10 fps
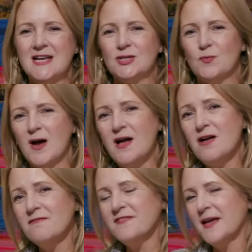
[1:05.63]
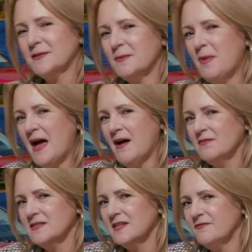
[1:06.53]
12,000
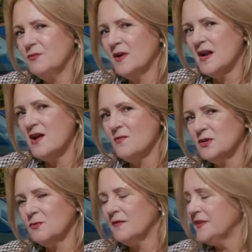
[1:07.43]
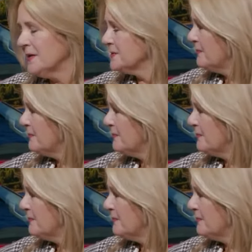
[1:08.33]
pounds. And if you want to know what 12,000